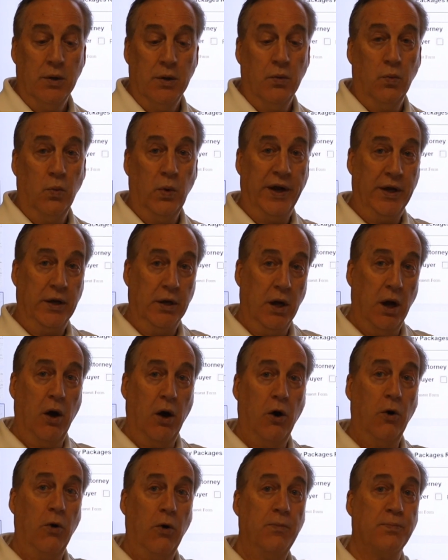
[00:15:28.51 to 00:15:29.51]
We
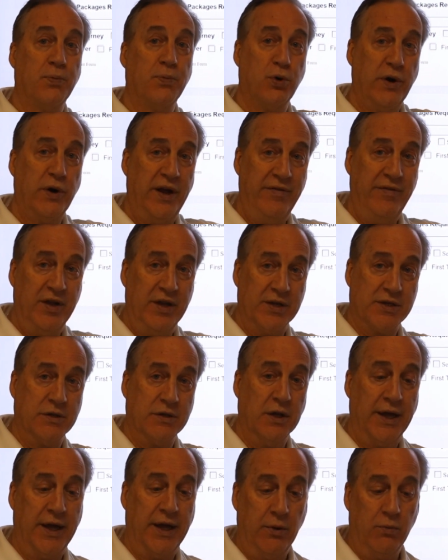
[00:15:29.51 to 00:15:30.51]
know
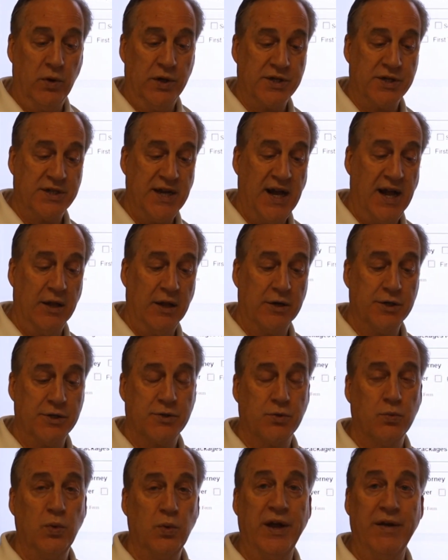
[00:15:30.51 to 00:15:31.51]
previously with sellers
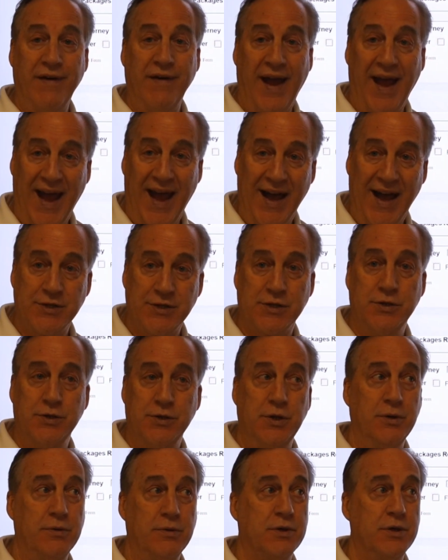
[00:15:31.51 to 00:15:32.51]
we've asked
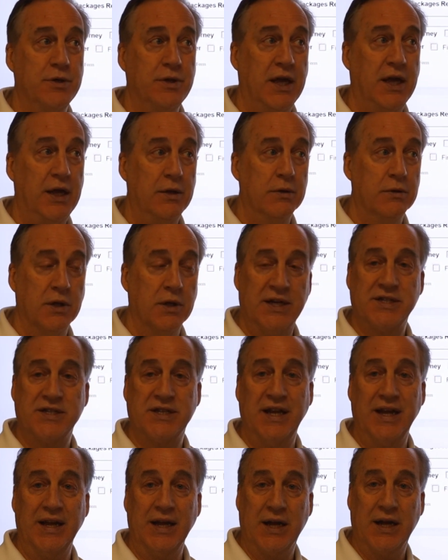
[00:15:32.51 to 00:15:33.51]
due to the
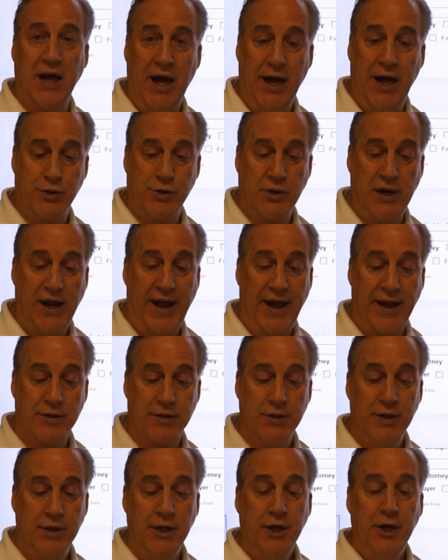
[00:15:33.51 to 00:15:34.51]
listing contract,
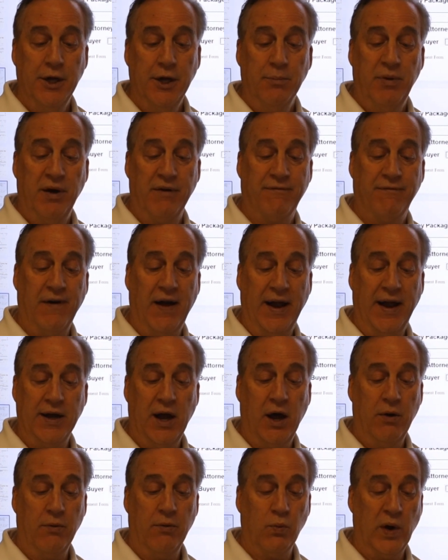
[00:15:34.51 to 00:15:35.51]
but find
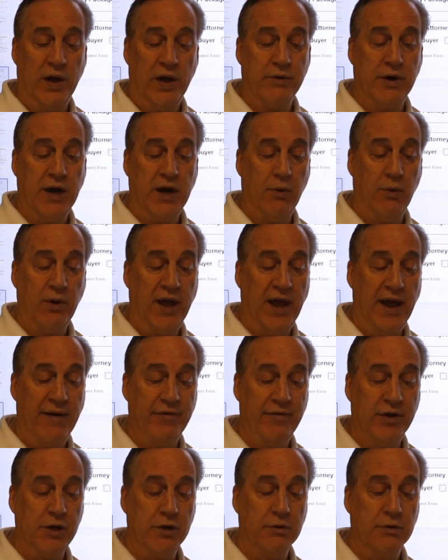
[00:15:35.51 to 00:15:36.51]
out whether or not we have
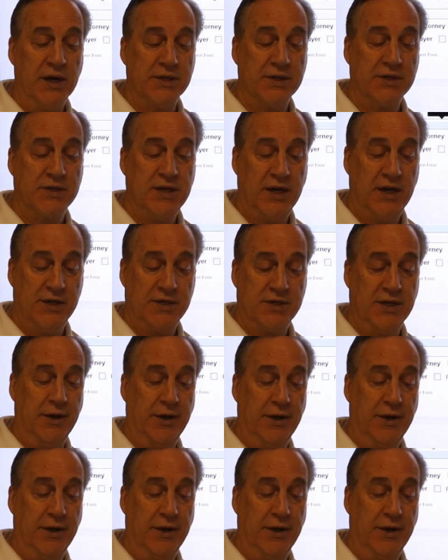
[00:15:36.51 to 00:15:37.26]
a U.S. citizen.